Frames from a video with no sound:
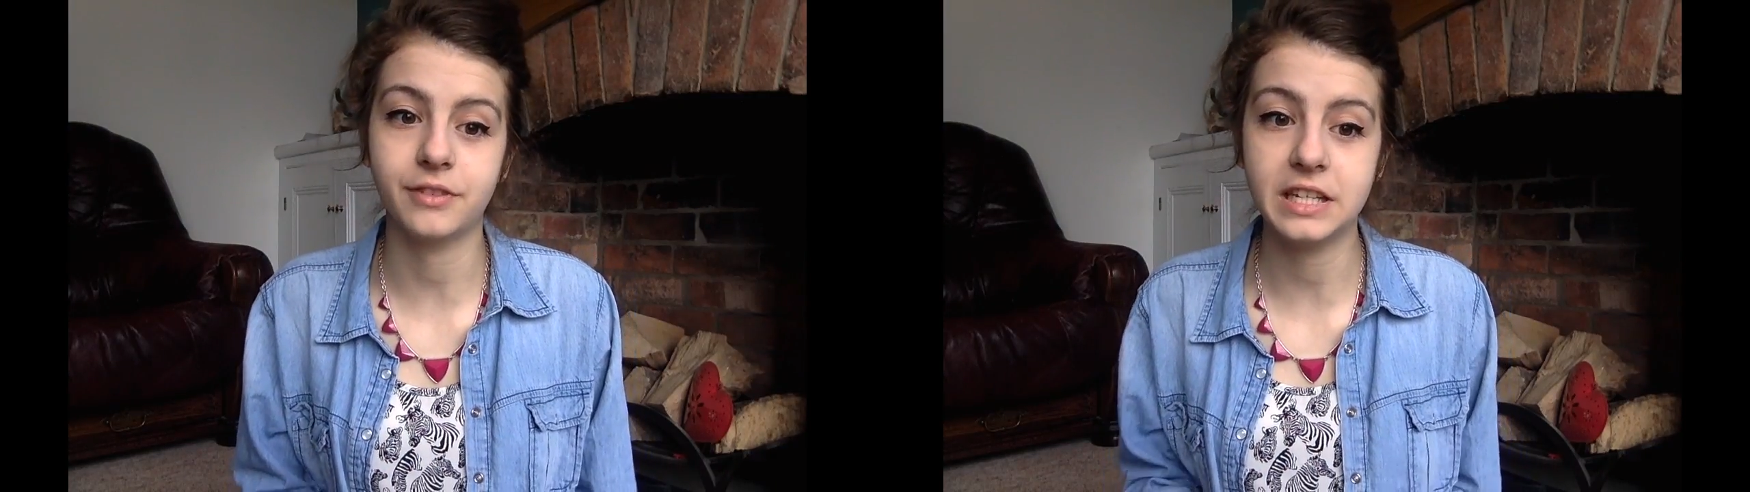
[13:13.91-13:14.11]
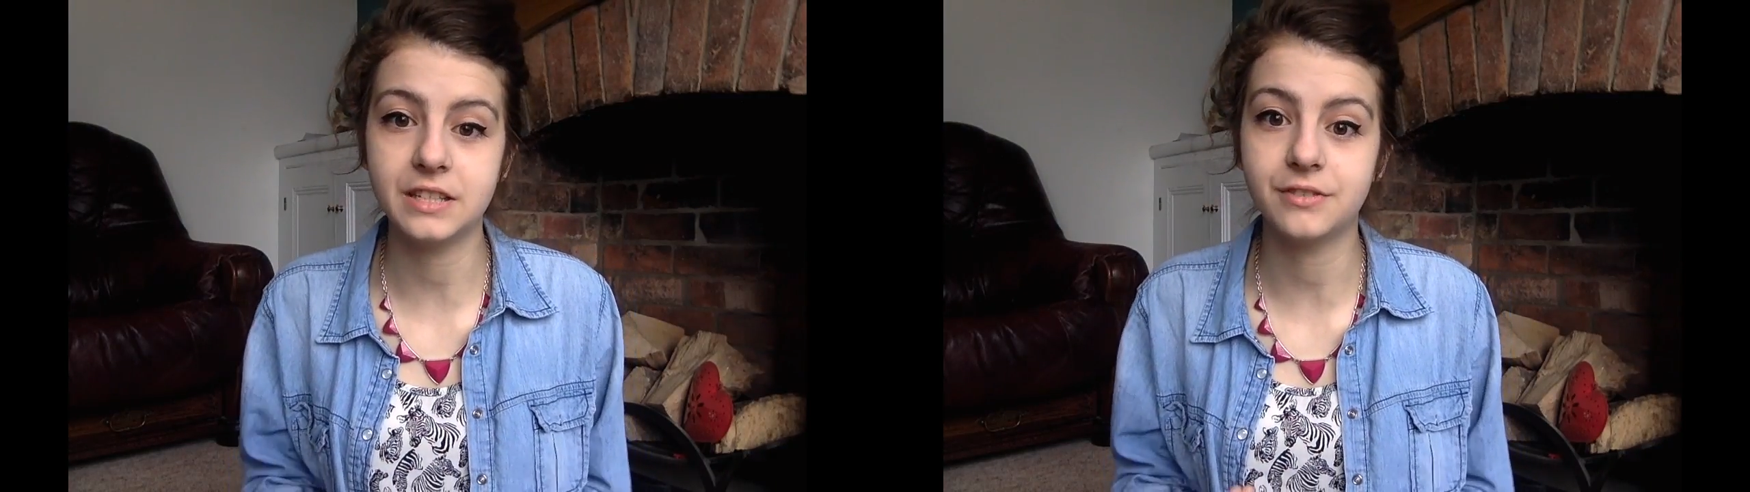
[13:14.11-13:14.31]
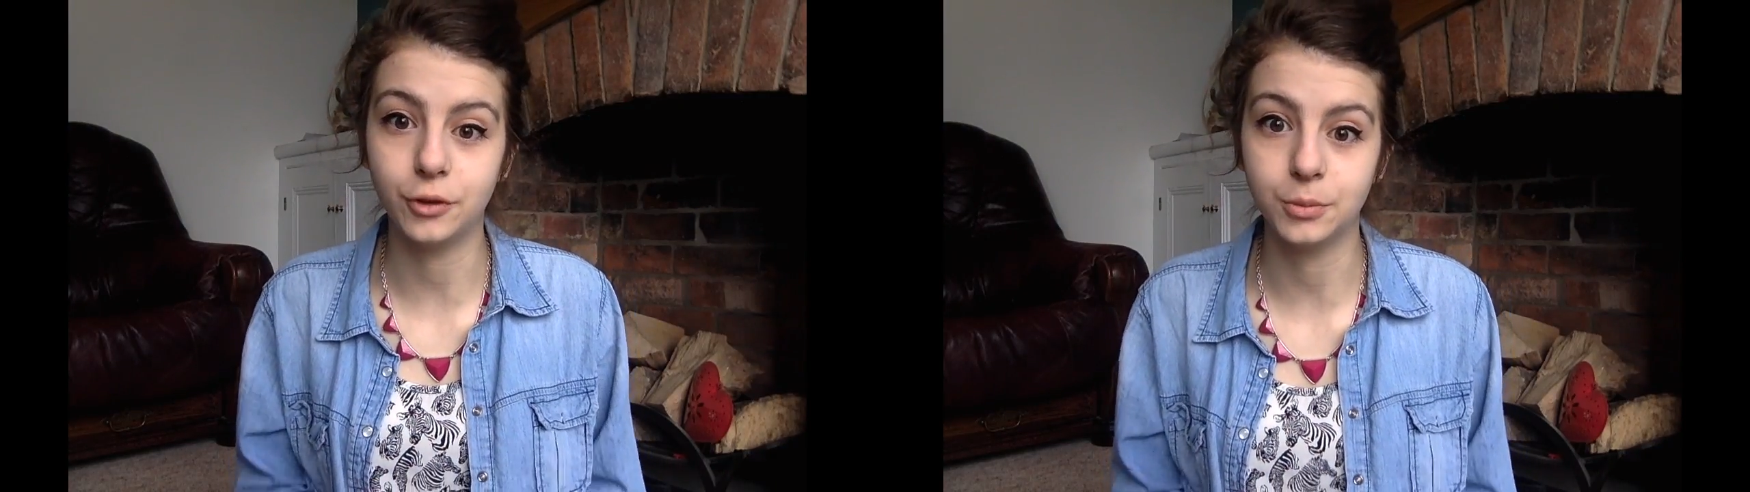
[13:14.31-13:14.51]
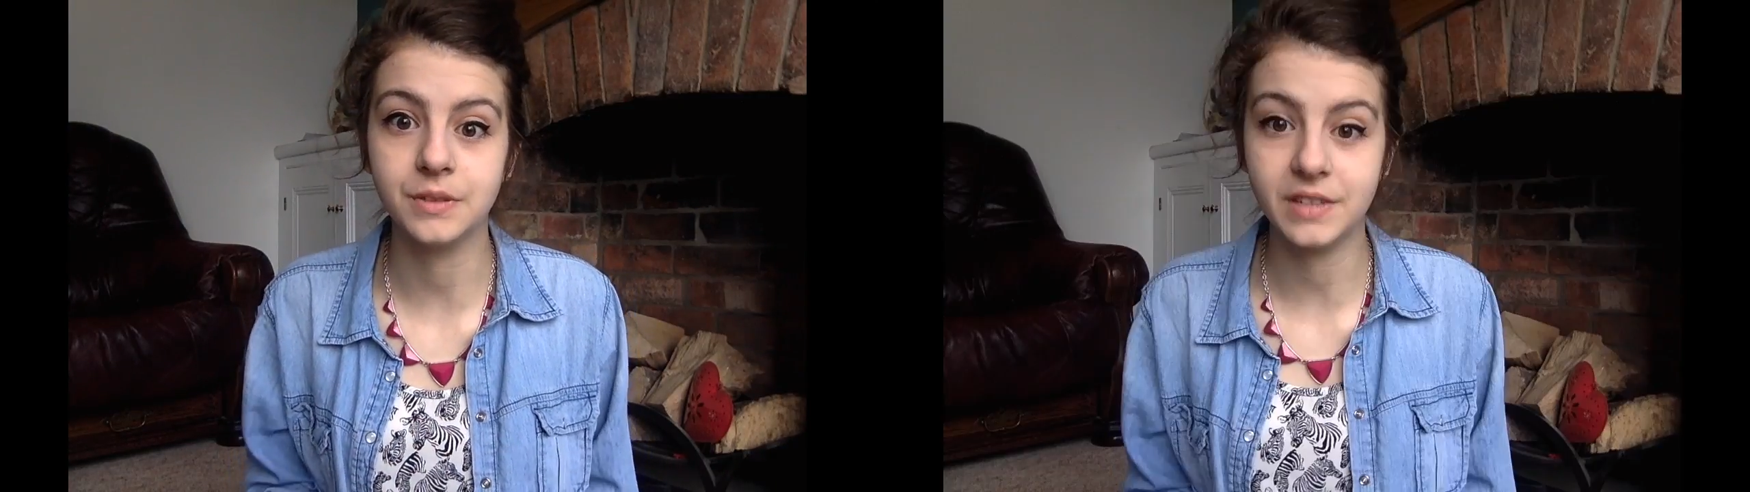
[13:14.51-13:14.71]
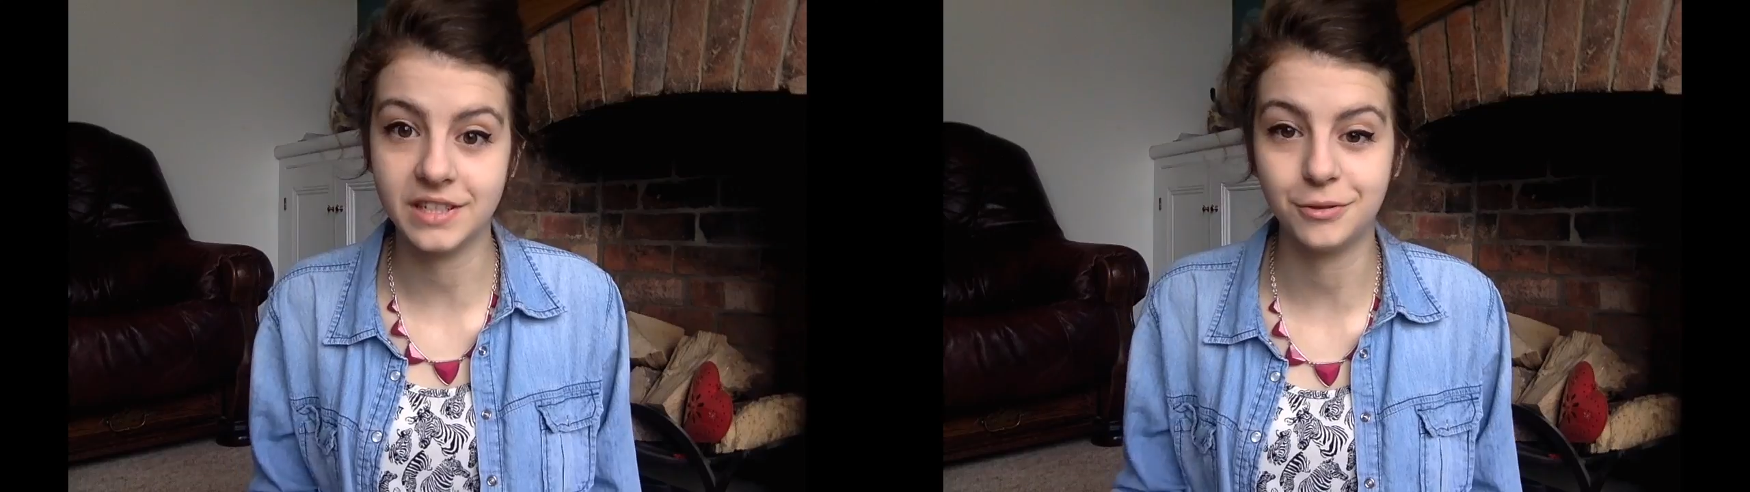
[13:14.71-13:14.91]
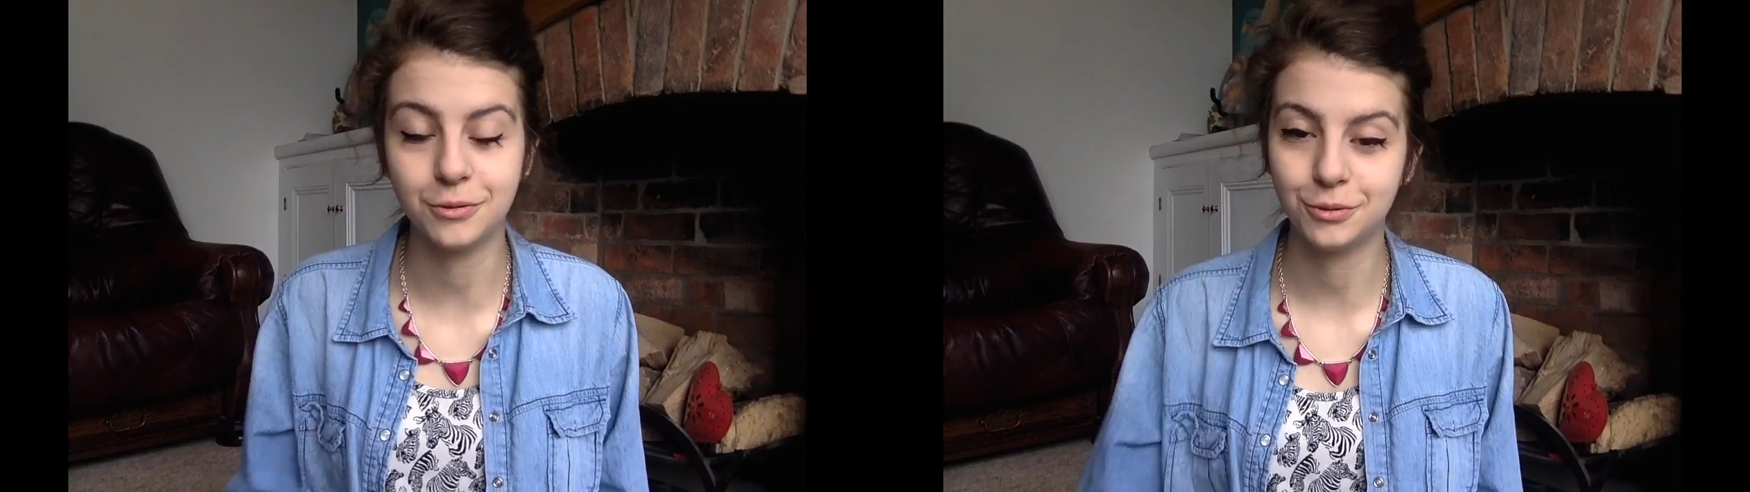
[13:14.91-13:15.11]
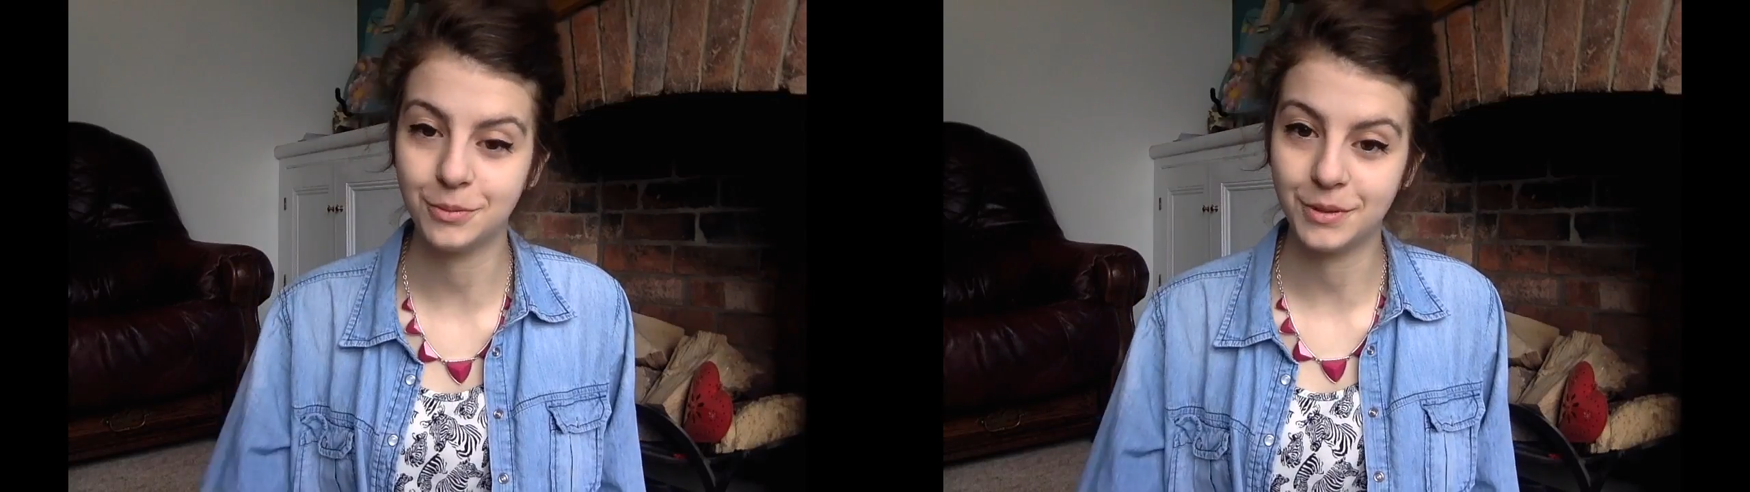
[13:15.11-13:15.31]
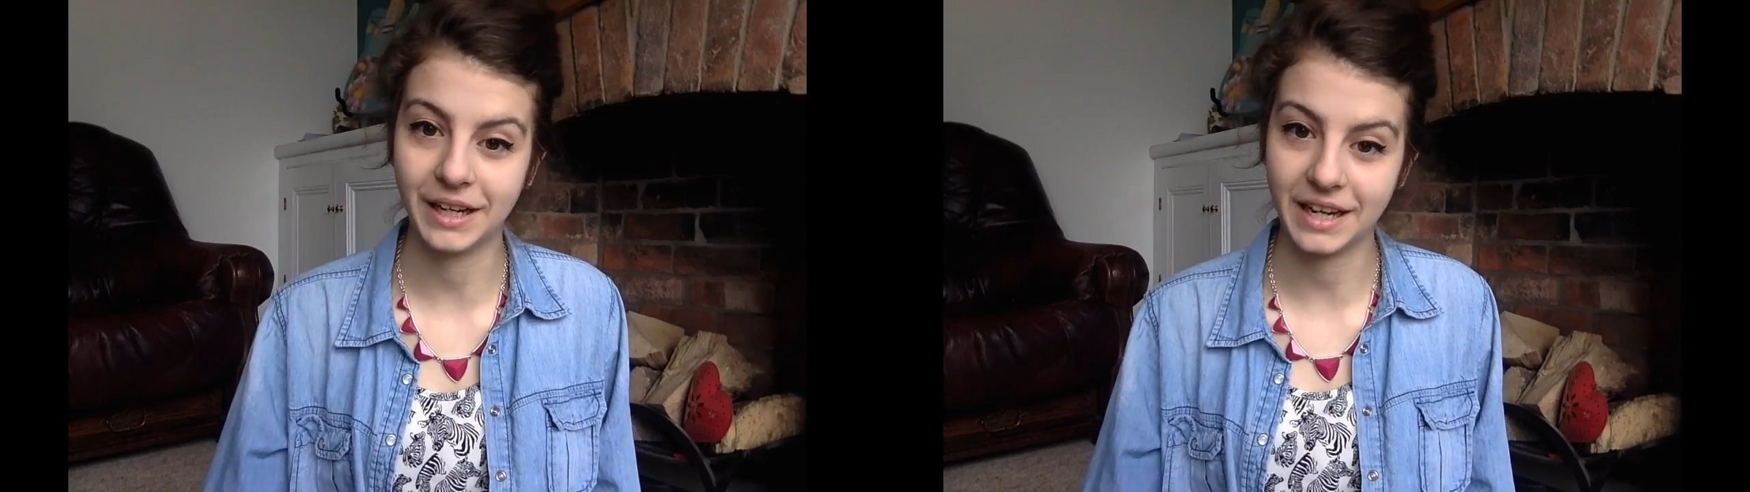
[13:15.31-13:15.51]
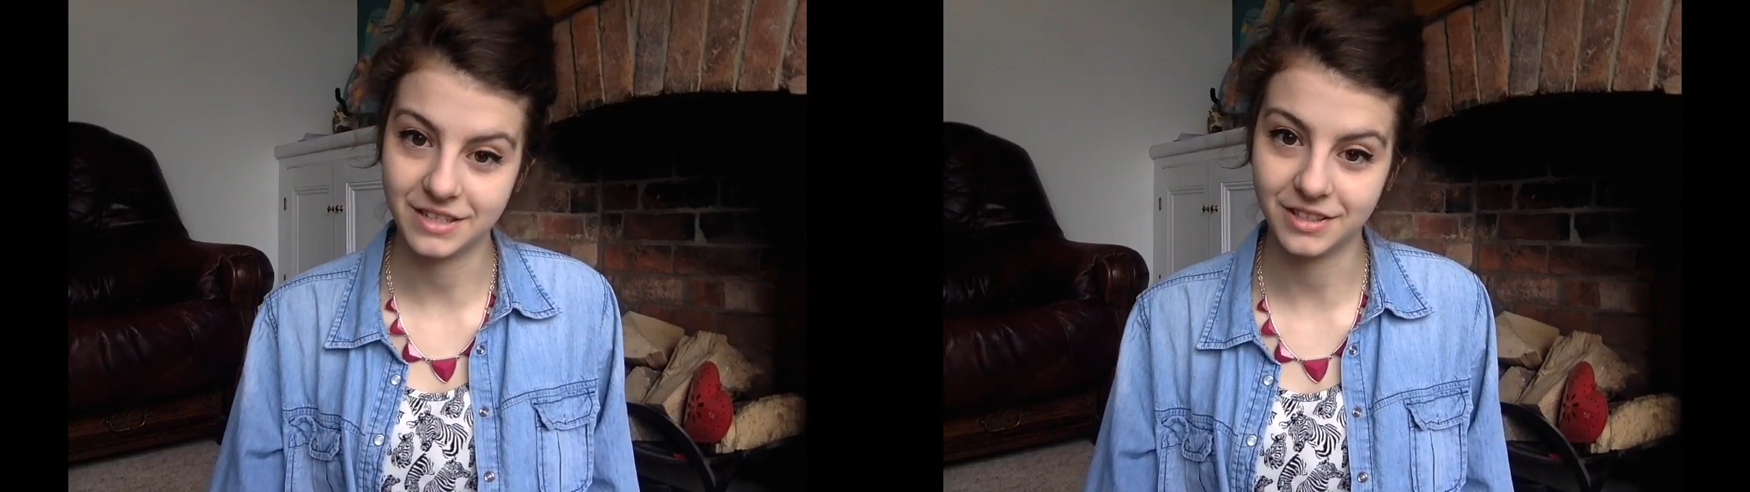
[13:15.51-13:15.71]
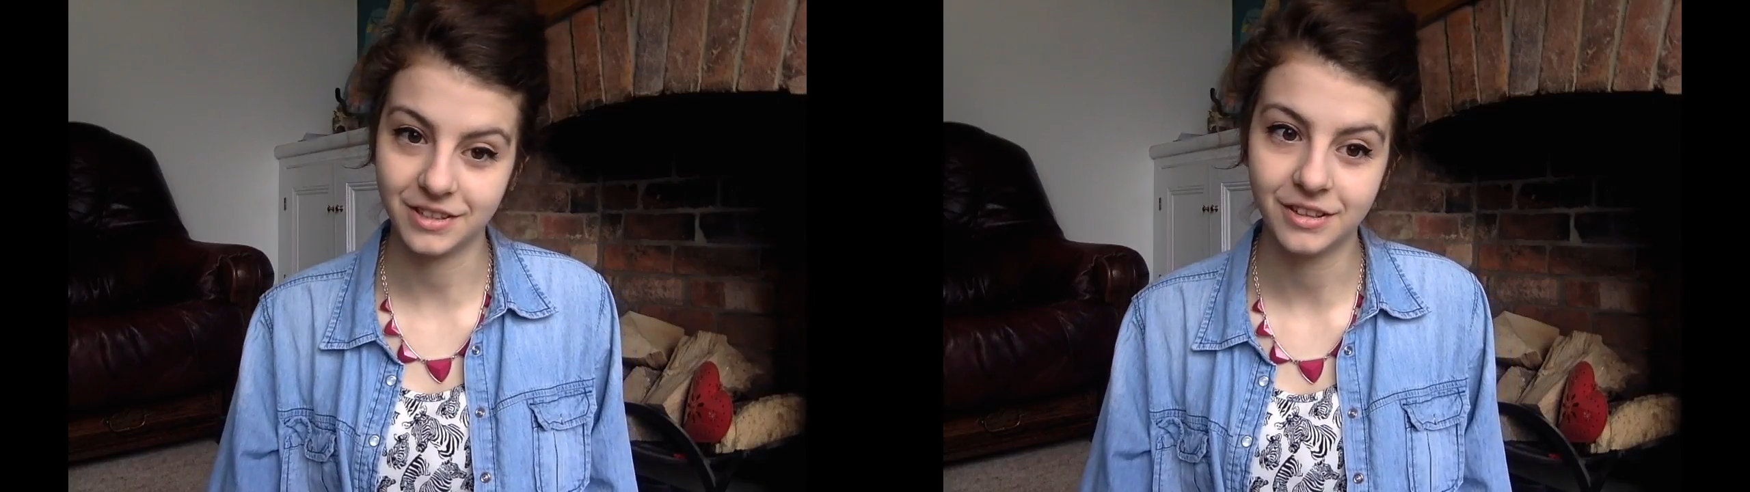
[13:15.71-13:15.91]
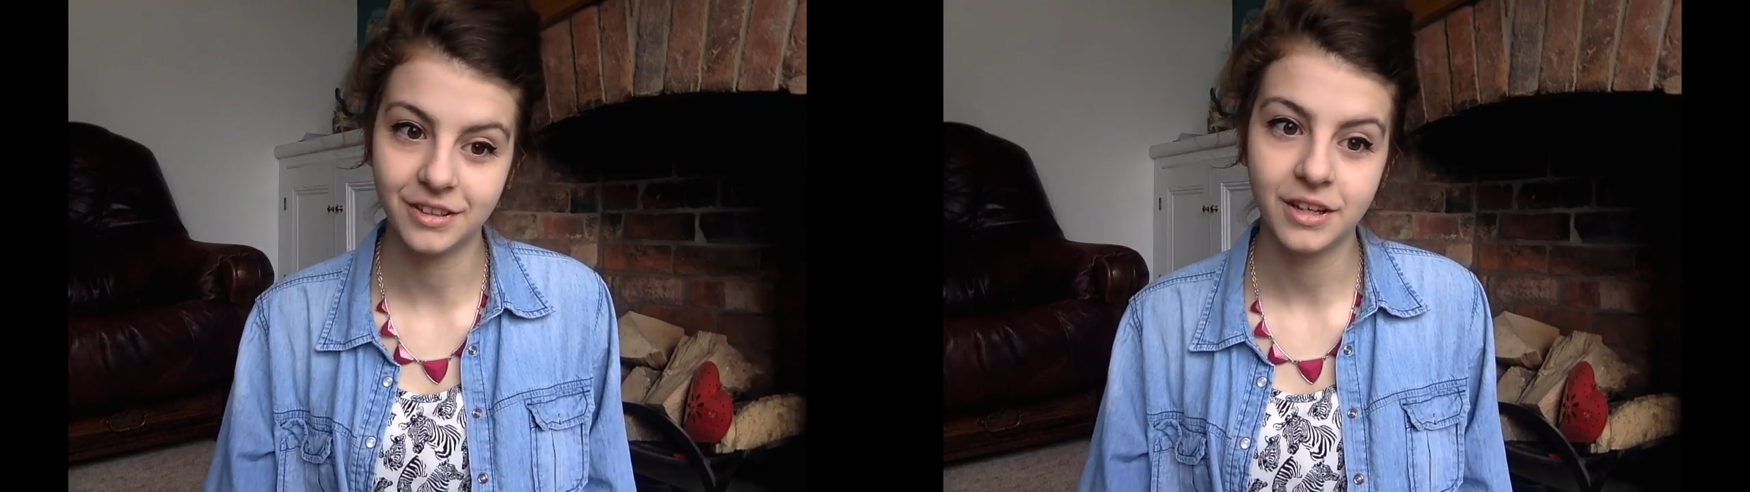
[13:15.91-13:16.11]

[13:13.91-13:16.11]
these forms of digital communication.